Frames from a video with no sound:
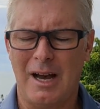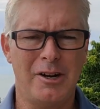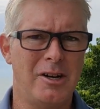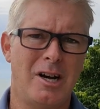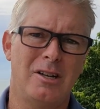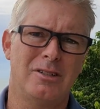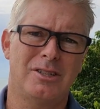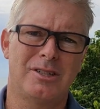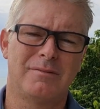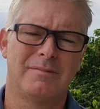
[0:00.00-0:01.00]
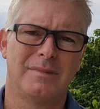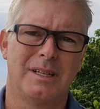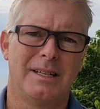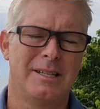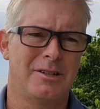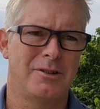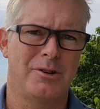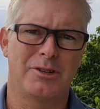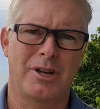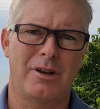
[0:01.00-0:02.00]
$100. This is
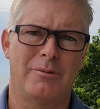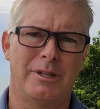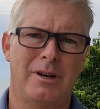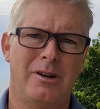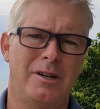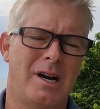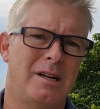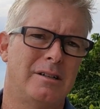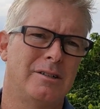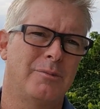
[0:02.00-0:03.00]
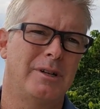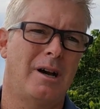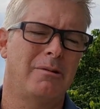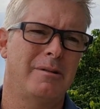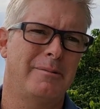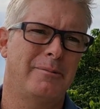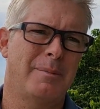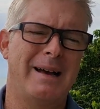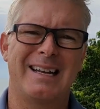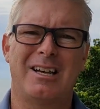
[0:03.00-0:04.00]
years ago. Went to $100 and
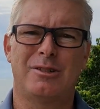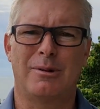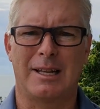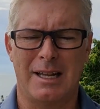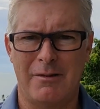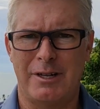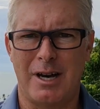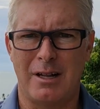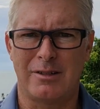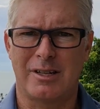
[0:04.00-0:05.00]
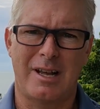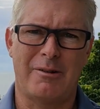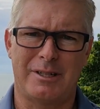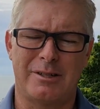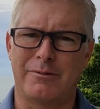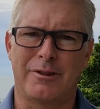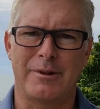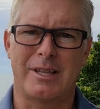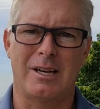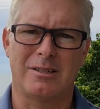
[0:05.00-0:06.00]
went back down to $11, and now it's over
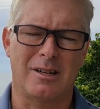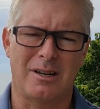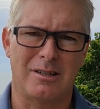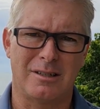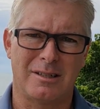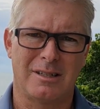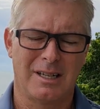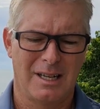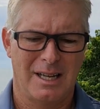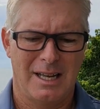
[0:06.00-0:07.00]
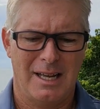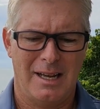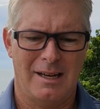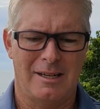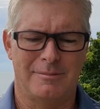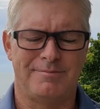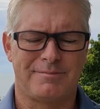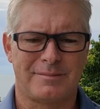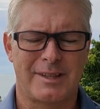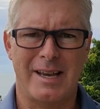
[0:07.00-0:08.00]
$3,000.
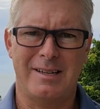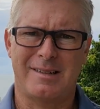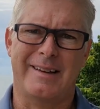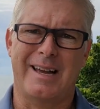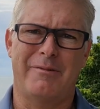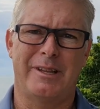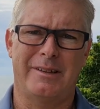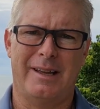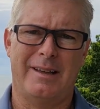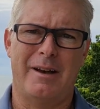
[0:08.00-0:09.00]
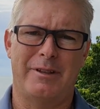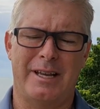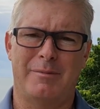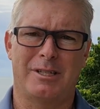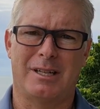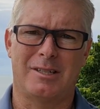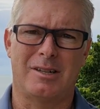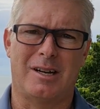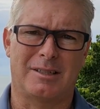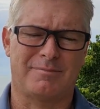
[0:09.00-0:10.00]
Theta's like having the Amazon
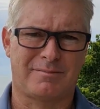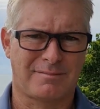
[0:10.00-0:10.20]
stock.